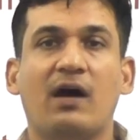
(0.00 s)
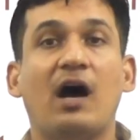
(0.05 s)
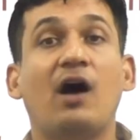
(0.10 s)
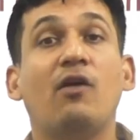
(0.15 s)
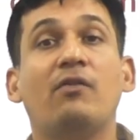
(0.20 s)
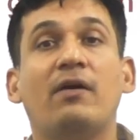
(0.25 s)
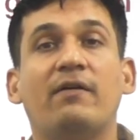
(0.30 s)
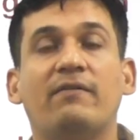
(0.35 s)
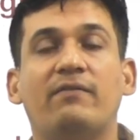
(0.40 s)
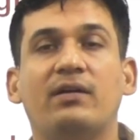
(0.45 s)

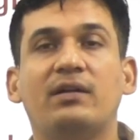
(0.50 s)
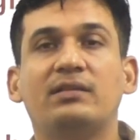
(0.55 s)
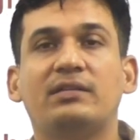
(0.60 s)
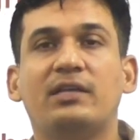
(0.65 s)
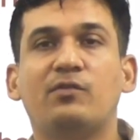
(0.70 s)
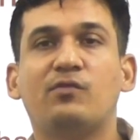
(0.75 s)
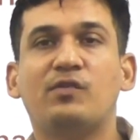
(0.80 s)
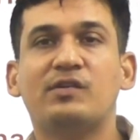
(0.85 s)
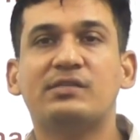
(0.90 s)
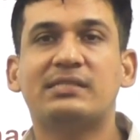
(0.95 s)
However,
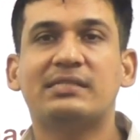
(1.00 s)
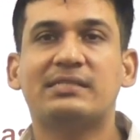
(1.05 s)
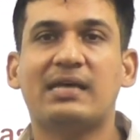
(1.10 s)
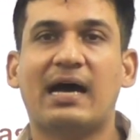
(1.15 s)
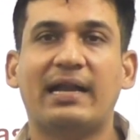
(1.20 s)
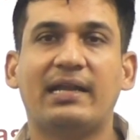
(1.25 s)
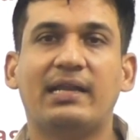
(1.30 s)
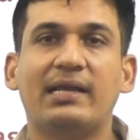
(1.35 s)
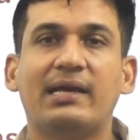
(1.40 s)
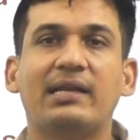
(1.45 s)
there was this
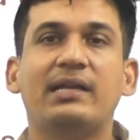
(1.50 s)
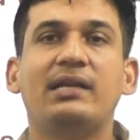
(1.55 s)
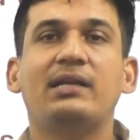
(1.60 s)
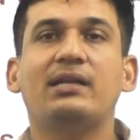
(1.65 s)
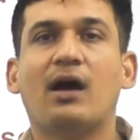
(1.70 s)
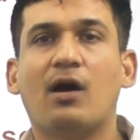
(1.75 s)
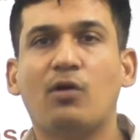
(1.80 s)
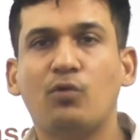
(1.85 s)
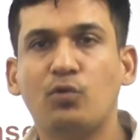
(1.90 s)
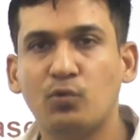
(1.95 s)
article in
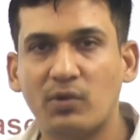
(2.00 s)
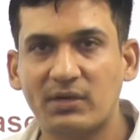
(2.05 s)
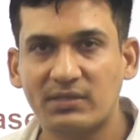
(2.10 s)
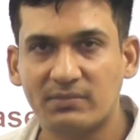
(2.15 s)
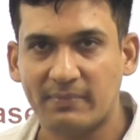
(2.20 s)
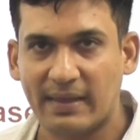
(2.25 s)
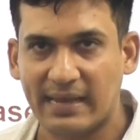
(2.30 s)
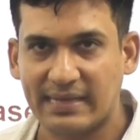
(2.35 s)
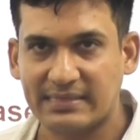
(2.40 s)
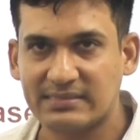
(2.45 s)
Down to
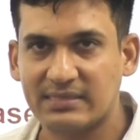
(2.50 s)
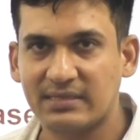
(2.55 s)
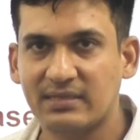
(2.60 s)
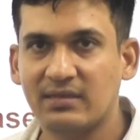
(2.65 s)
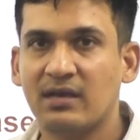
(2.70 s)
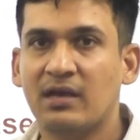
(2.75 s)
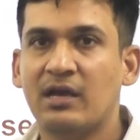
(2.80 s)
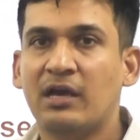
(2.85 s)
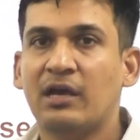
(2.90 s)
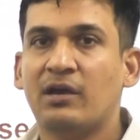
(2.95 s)
Earth
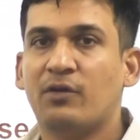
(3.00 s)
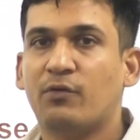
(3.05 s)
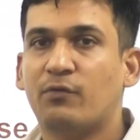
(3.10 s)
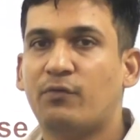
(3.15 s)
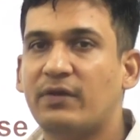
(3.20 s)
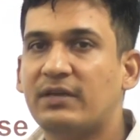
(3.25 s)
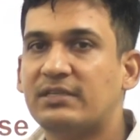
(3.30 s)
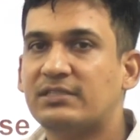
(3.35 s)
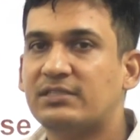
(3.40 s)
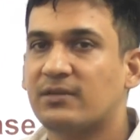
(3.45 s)
magazine
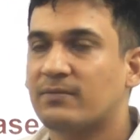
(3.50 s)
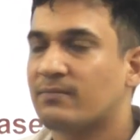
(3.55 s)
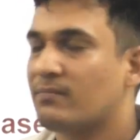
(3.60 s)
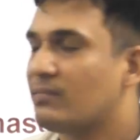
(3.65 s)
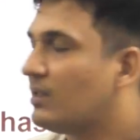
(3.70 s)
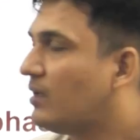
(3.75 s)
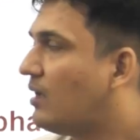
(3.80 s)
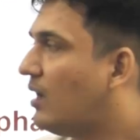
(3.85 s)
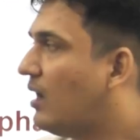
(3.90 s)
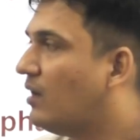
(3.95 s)
which
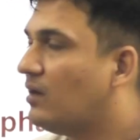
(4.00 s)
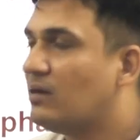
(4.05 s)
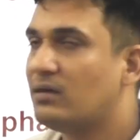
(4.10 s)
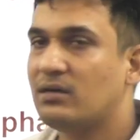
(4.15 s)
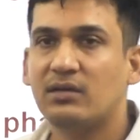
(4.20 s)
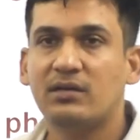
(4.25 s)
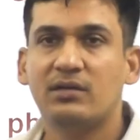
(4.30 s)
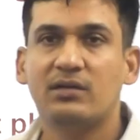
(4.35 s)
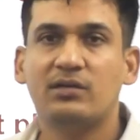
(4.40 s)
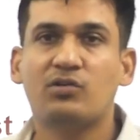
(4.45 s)

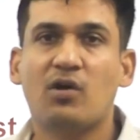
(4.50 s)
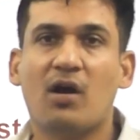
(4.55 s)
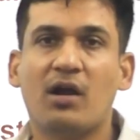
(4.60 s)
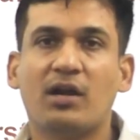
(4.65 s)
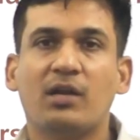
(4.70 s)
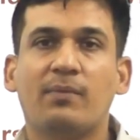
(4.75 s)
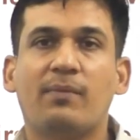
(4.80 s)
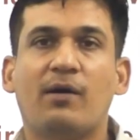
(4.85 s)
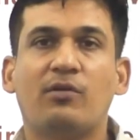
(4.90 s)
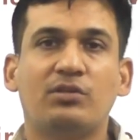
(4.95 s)

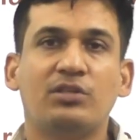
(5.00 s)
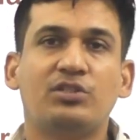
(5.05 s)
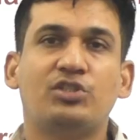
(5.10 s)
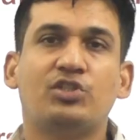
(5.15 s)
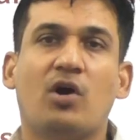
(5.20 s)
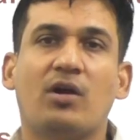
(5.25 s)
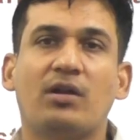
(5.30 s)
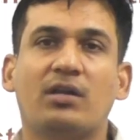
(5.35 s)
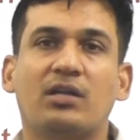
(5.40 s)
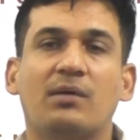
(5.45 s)
talked about the
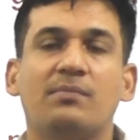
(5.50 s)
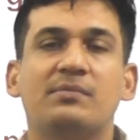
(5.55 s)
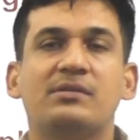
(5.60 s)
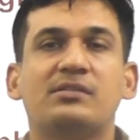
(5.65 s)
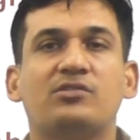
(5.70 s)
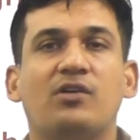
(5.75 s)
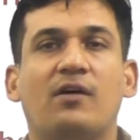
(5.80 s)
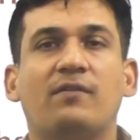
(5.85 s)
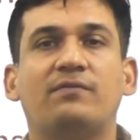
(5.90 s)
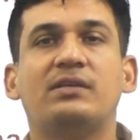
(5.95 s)

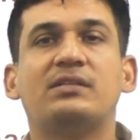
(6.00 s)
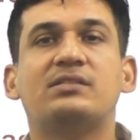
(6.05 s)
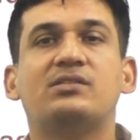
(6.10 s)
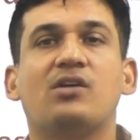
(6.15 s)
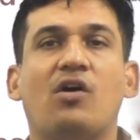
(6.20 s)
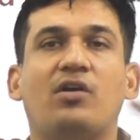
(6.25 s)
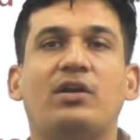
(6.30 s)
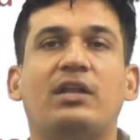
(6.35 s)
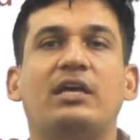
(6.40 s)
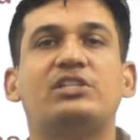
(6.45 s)
shortcomings of this
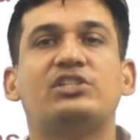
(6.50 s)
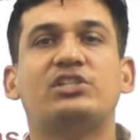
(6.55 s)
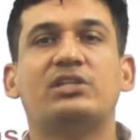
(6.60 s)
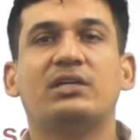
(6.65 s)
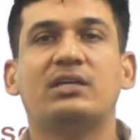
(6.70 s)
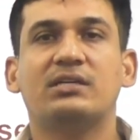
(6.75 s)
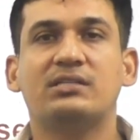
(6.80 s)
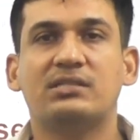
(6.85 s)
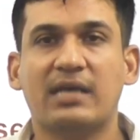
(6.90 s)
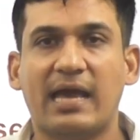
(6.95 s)

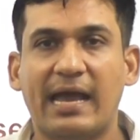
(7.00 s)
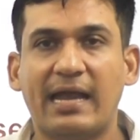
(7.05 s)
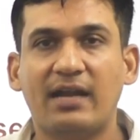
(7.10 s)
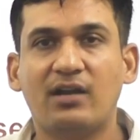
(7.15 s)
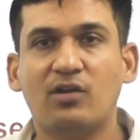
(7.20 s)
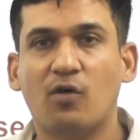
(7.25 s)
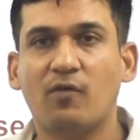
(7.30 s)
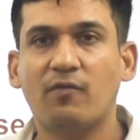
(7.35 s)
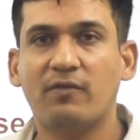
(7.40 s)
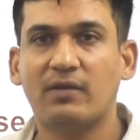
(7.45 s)
audacious
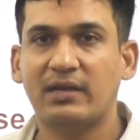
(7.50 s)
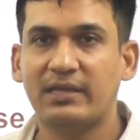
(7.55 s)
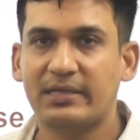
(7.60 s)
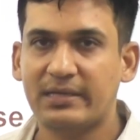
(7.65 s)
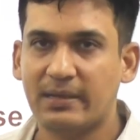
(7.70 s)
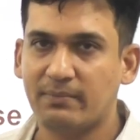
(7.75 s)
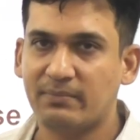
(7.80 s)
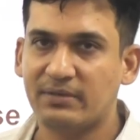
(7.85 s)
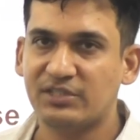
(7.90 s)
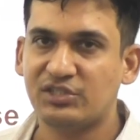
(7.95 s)
and overly
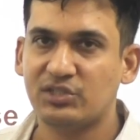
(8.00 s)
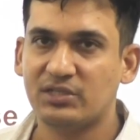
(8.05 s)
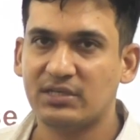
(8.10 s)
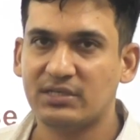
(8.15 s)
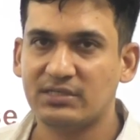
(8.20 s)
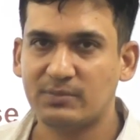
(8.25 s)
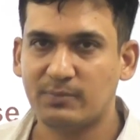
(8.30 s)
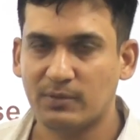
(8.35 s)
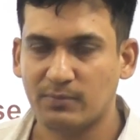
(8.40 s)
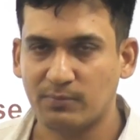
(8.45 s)

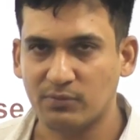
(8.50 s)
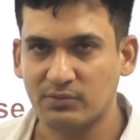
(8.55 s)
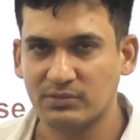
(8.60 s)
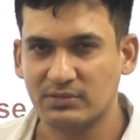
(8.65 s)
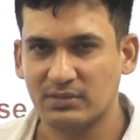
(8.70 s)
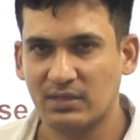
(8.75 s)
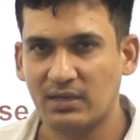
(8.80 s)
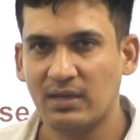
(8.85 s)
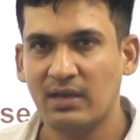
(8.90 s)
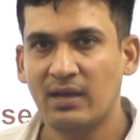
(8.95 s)
ambitious
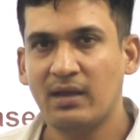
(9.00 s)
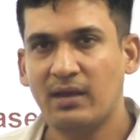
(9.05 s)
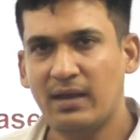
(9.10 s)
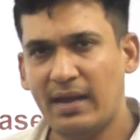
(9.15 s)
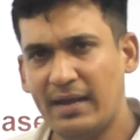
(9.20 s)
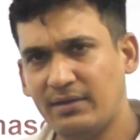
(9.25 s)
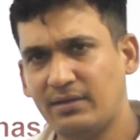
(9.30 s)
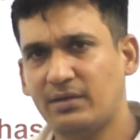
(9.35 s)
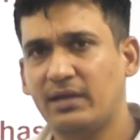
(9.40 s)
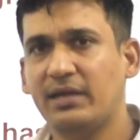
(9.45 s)
proposal,
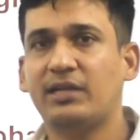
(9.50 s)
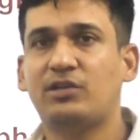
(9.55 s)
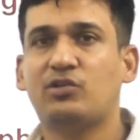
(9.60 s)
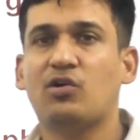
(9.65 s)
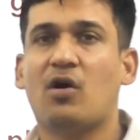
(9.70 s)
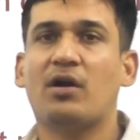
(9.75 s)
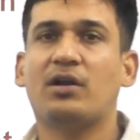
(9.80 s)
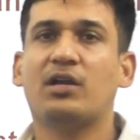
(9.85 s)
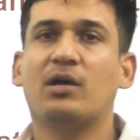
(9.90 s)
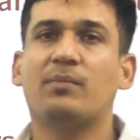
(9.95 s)
and it
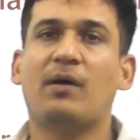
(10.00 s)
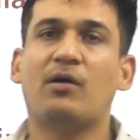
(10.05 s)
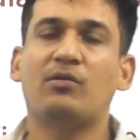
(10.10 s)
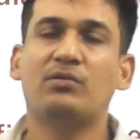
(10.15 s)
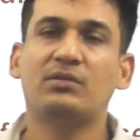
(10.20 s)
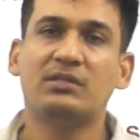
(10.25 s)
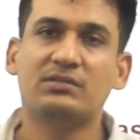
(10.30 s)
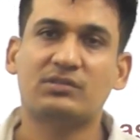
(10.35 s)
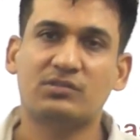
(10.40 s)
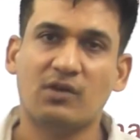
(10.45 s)
talked
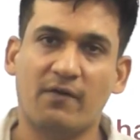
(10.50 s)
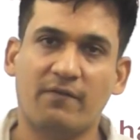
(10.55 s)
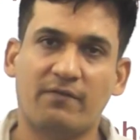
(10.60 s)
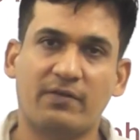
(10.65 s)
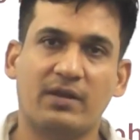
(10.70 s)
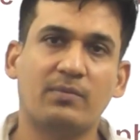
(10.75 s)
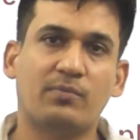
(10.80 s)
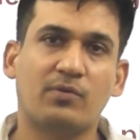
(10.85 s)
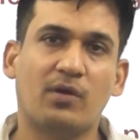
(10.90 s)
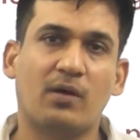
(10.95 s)
about the
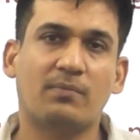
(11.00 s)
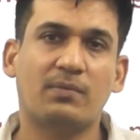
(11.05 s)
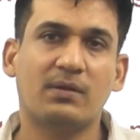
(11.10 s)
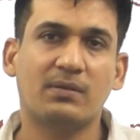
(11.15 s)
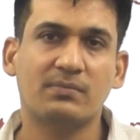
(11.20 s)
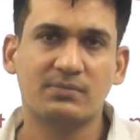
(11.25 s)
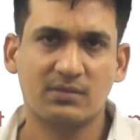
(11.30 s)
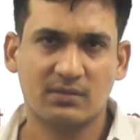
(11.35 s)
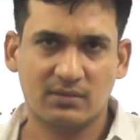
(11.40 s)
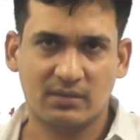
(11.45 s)
sovereign
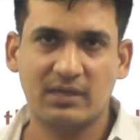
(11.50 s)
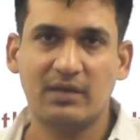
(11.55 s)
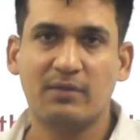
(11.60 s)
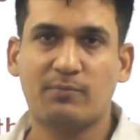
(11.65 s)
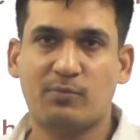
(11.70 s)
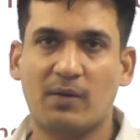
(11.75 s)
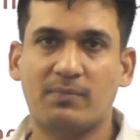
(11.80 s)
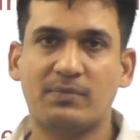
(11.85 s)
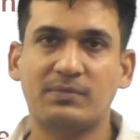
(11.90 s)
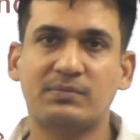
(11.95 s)
problems,
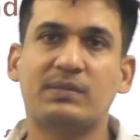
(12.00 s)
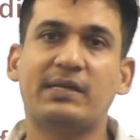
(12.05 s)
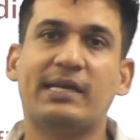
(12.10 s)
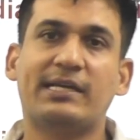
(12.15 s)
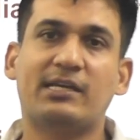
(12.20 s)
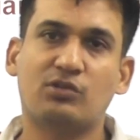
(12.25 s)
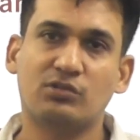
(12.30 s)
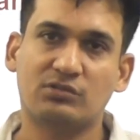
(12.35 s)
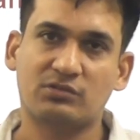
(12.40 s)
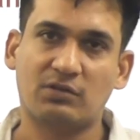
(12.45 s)
problems
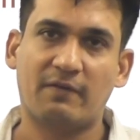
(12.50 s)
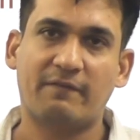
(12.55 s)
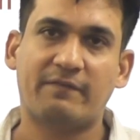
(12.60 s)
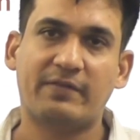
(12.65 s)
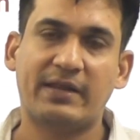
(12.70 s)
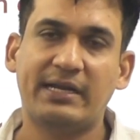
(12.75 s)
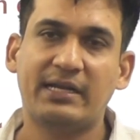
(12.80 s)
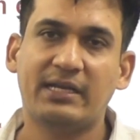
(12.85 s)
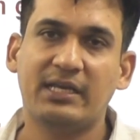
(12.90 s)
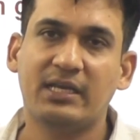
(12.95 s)
related to
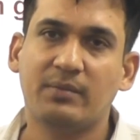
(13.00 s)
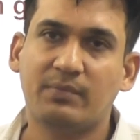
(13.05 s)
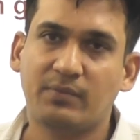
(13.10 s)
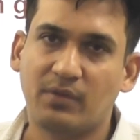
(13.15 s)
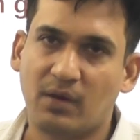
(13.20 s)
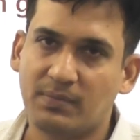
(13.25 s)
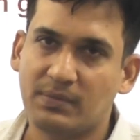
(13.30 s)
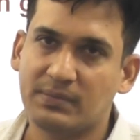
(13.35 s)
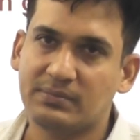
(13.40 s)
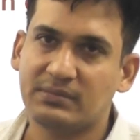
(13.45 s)
sovereignty,
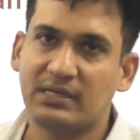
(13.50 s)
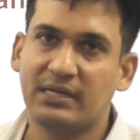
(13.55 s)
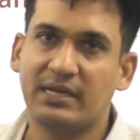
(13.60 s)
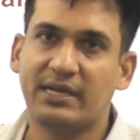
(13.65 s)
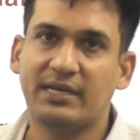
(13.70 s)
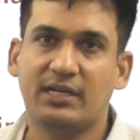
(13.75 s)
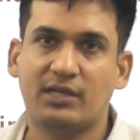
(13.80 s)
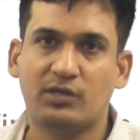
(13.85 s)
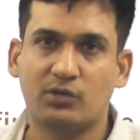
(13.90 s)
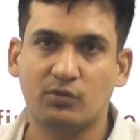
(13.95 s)
problems
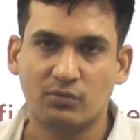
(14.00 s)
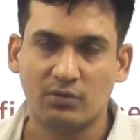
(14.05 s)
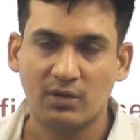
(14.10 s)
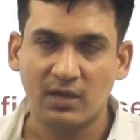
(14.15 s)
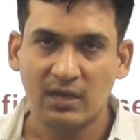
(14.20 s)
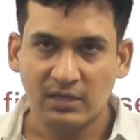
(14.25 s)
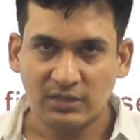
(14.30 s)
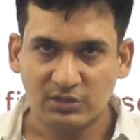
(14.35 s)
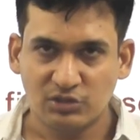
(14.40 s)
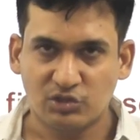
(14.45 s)
related to
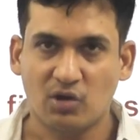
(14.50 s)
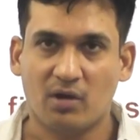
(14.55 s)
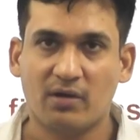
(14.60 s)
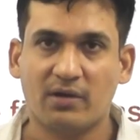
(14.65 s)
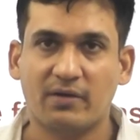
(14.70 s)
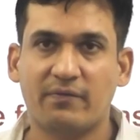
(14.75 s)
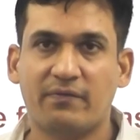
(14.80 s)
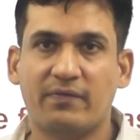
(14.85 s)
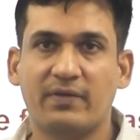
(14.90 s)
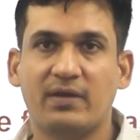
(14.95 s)

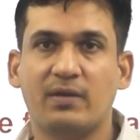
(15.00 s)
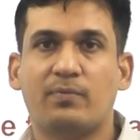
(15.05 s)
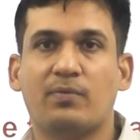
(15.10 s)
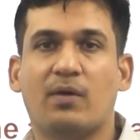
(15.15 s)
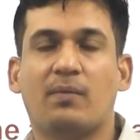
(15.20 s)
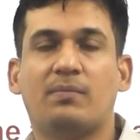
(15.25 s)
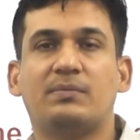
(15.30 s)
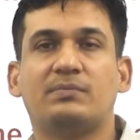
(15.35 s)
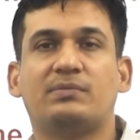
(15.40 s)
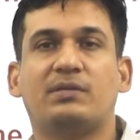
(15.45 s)
geography,
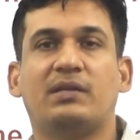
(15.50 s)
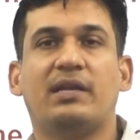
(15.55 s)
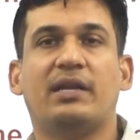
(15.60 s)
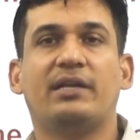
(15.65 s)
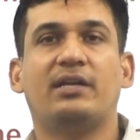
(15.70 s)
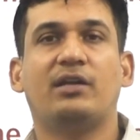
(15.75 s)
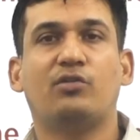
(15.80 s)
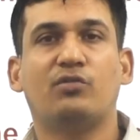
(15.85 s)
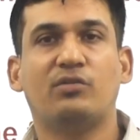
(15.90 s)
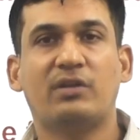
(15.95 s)
problems
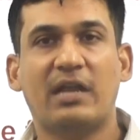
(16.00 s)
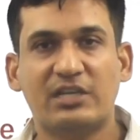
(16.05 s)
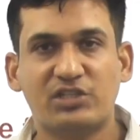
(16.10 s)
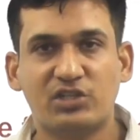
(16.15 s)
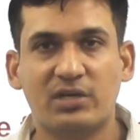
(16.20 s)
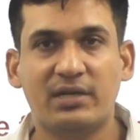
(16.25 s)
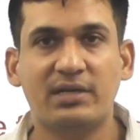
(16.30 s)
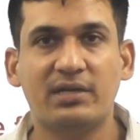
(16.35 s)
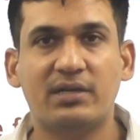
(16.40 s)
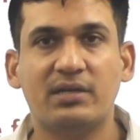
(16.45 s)
related to
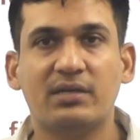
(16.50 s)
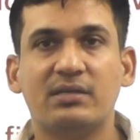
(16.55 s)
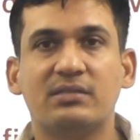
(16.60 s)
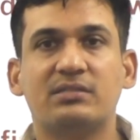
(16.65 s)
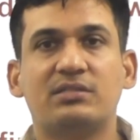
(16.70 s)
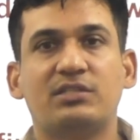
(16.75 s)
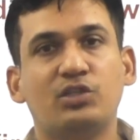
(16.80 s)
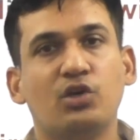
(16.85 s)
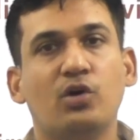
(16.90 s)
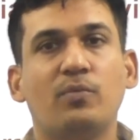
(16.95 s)
national
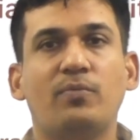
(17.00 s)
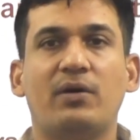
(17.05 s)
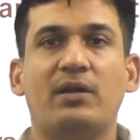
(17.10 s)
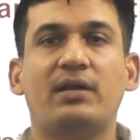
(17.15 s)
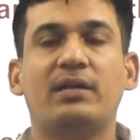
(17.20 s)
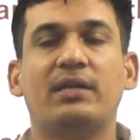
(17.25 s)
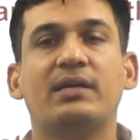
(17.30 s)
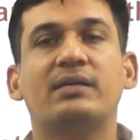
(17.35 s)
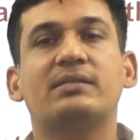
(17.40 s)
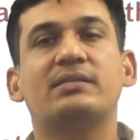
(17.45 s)
interests,
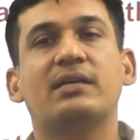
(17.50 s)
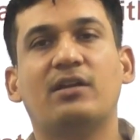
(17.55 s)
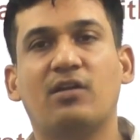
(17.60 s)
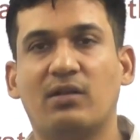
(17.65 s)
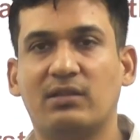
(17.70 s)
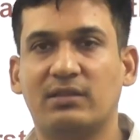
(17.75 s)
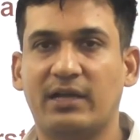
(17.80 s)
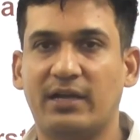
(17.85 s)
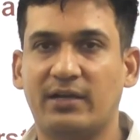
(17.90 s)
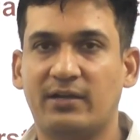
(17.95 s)
geopolitics and
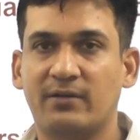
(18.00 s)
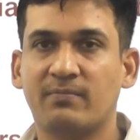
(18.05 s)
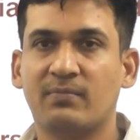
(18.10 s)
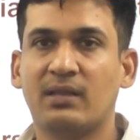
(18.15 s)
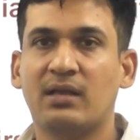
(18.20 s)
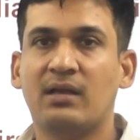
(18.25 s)
all that.